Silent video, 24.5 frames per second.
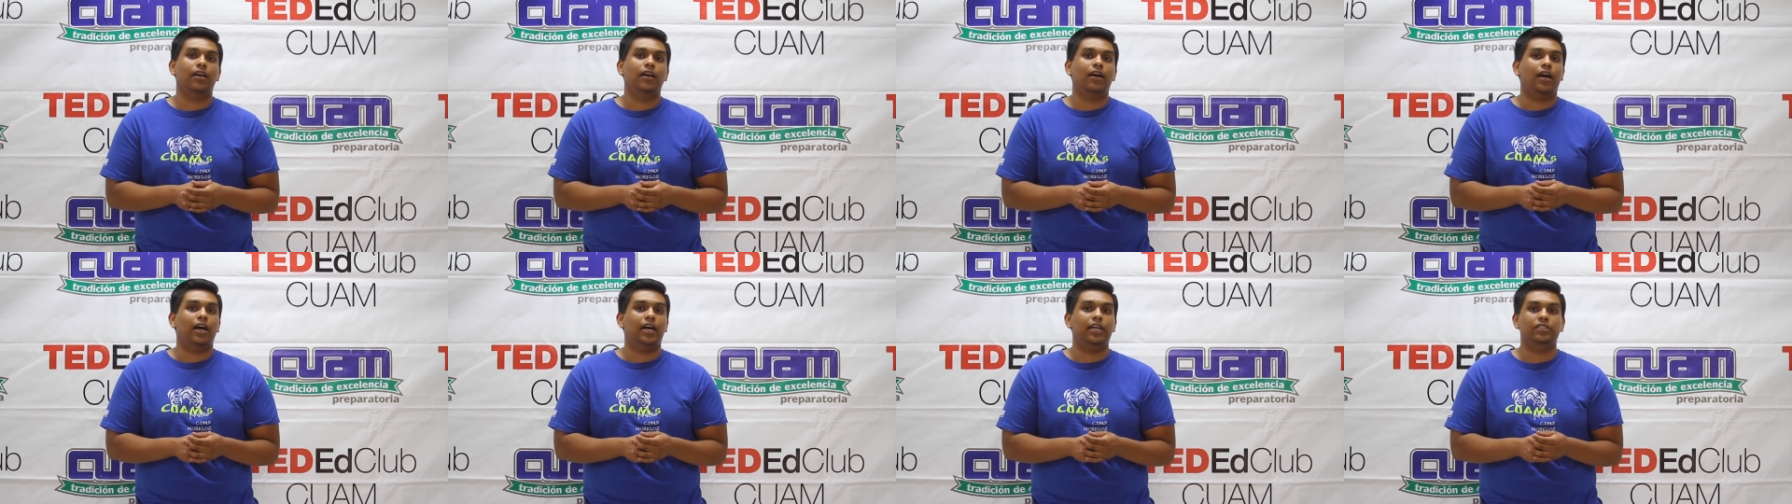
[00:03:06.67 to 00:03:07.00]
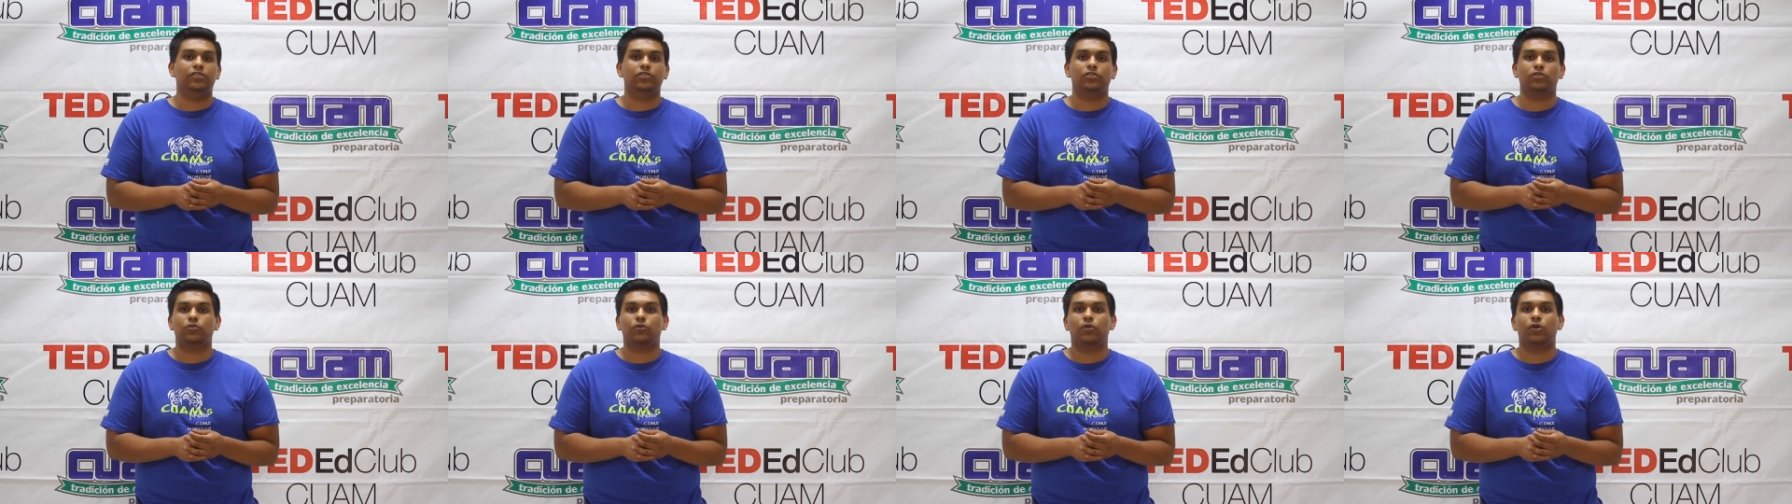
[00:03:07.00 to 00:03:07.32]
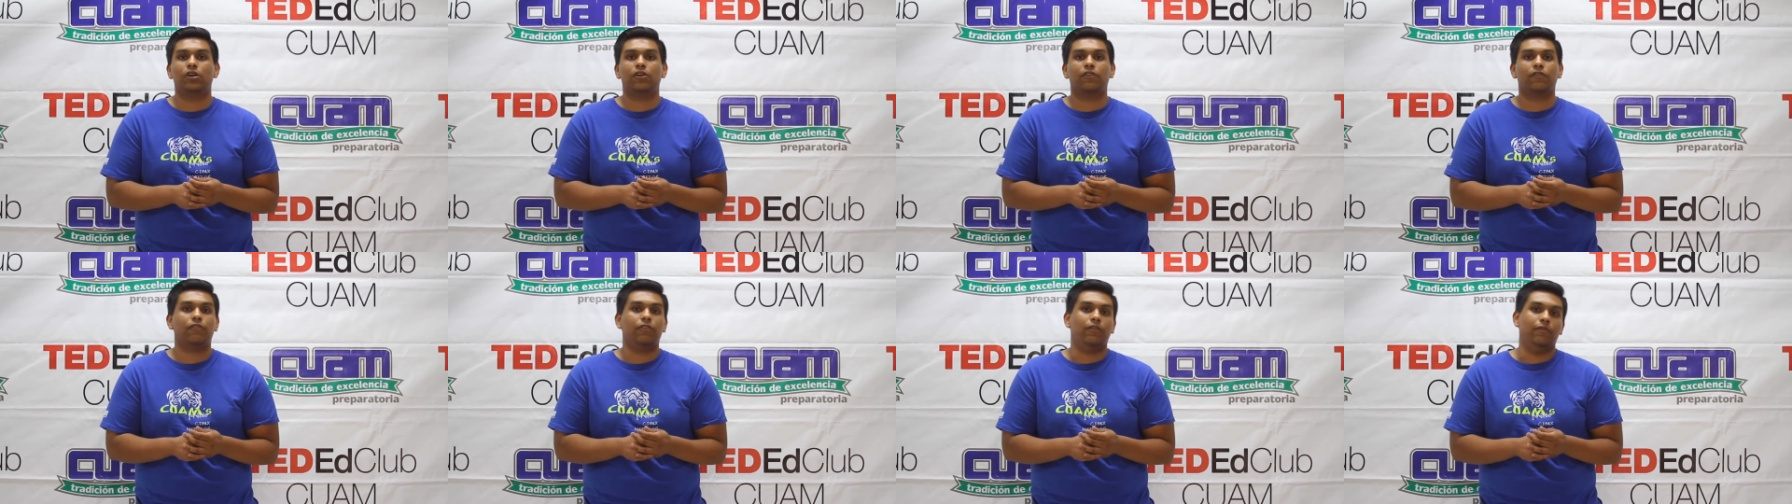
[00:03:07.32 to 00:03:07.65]
I just
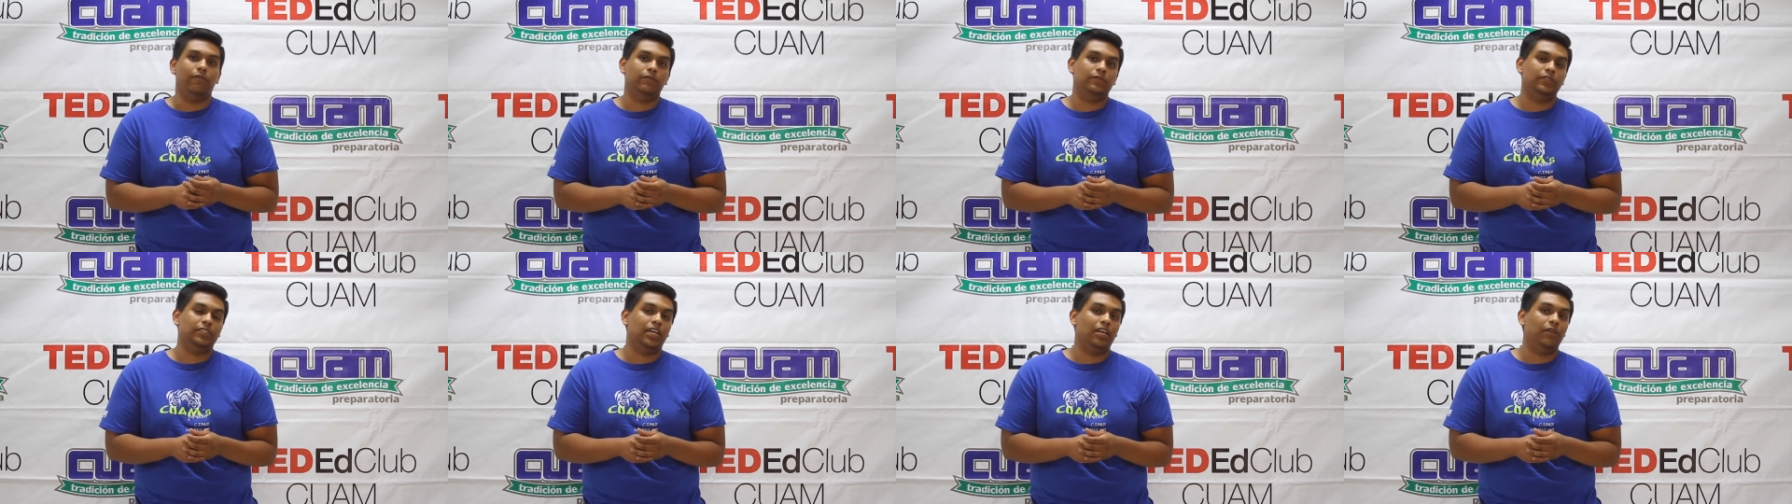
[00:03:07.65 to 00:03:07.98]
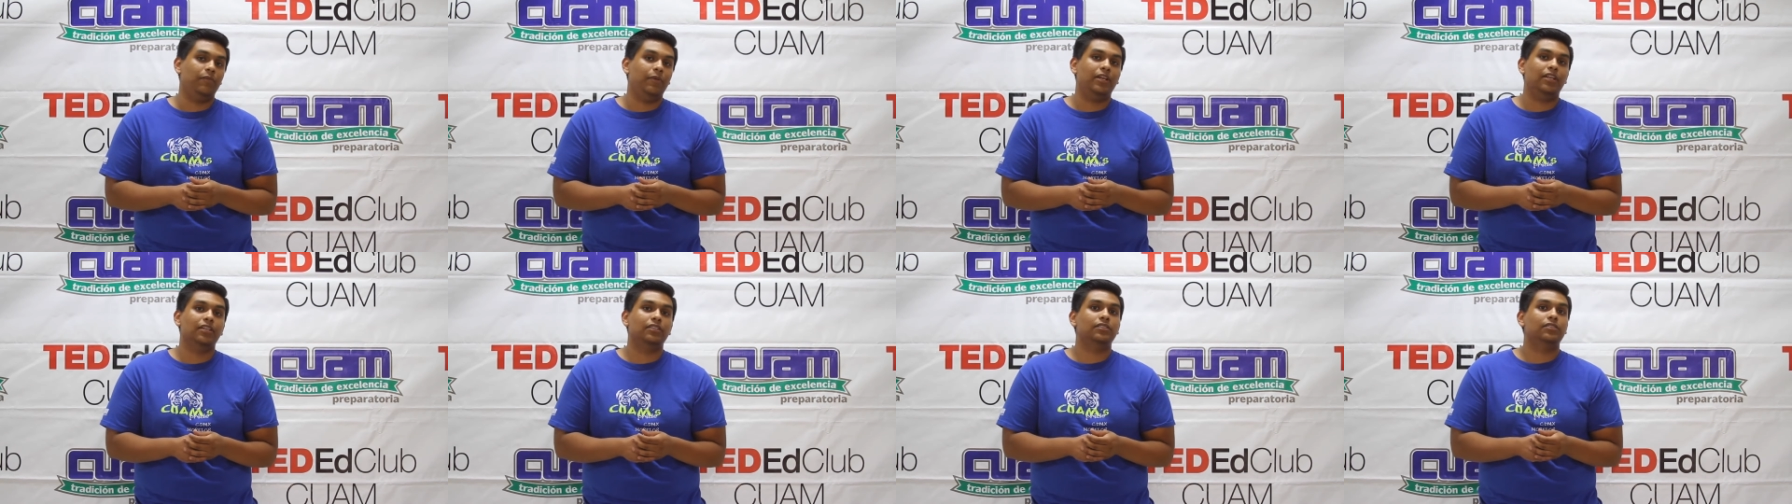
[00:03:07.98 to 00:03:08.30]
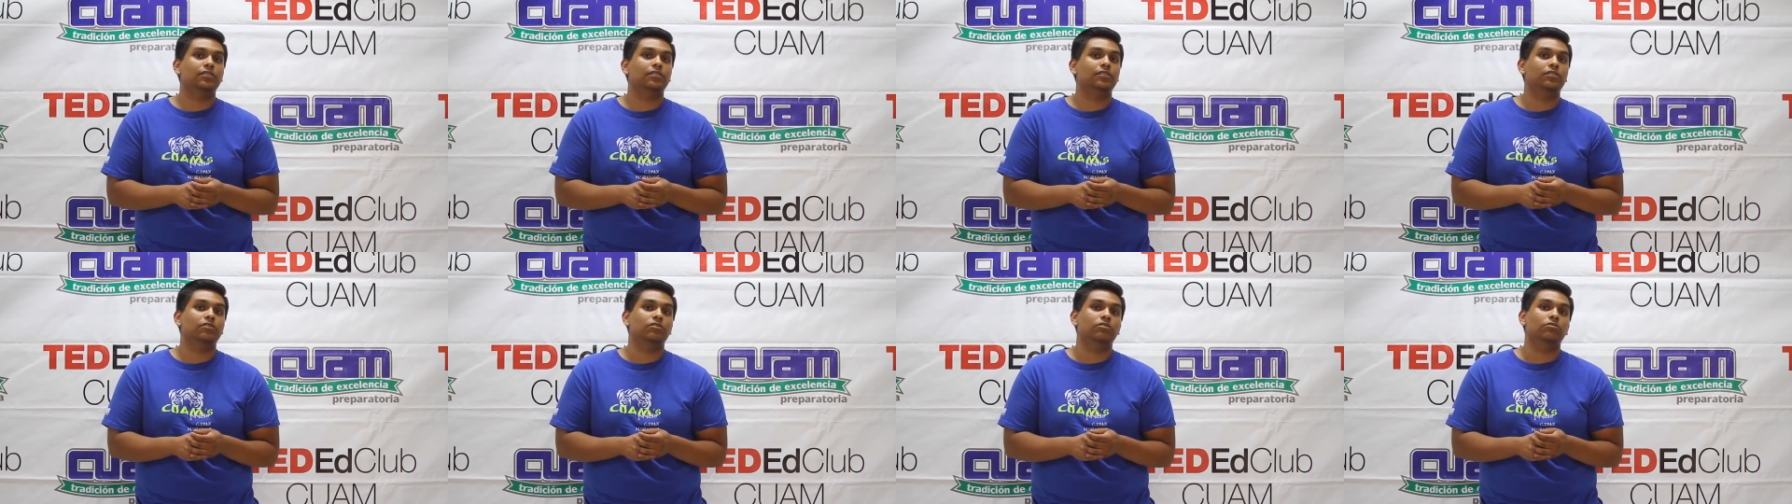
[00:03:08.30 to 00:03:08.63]
work from 10 minutes
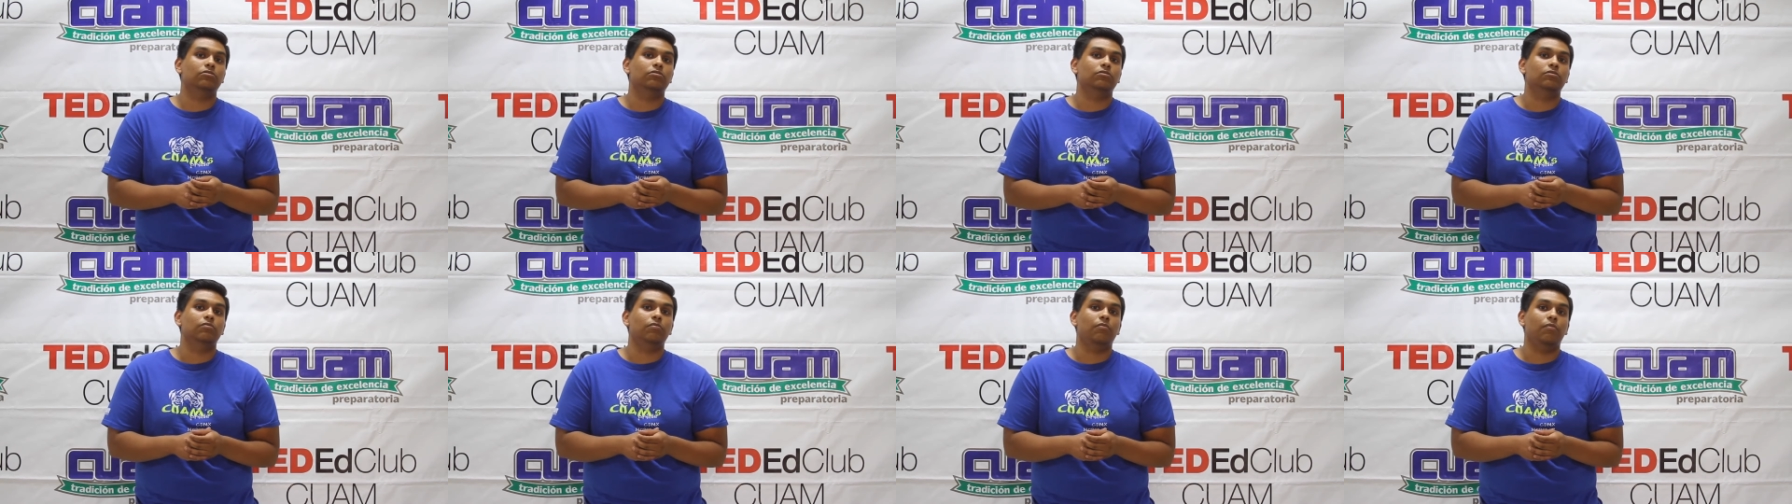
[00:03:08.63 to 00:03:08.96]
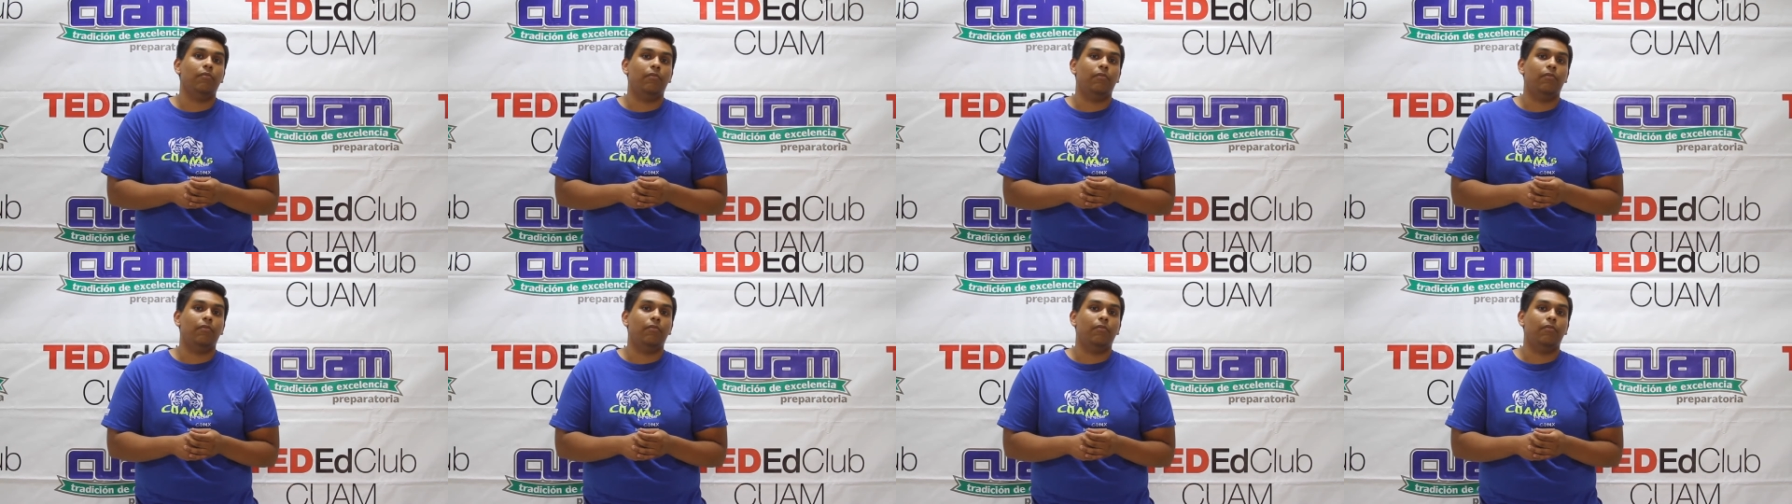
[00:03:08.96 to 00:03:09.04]
to